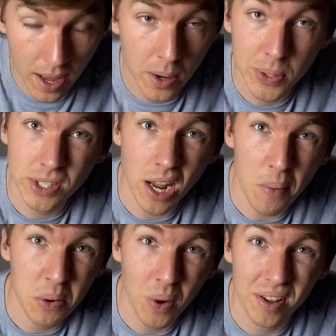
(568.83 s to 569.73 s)
which is not
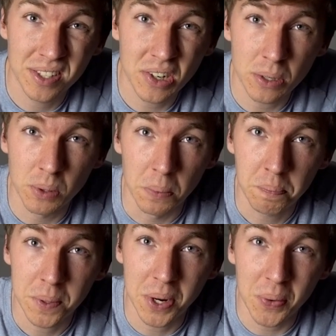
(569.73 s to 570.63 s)
what you want in cereal bowl.
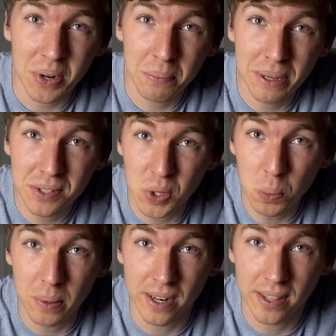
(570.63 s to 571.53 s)
You don't want to be
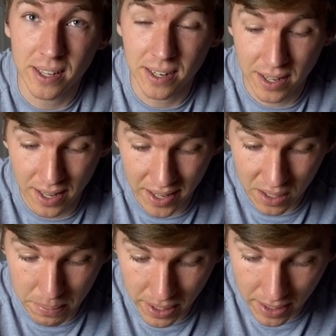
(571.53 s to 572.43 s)
scooping and then
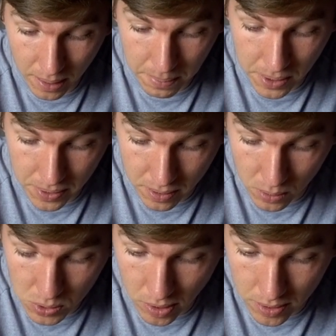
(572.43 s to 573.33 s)
you pick it up and you just
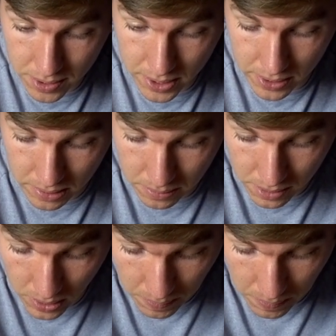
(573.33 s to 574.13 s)
lose all your cereal, so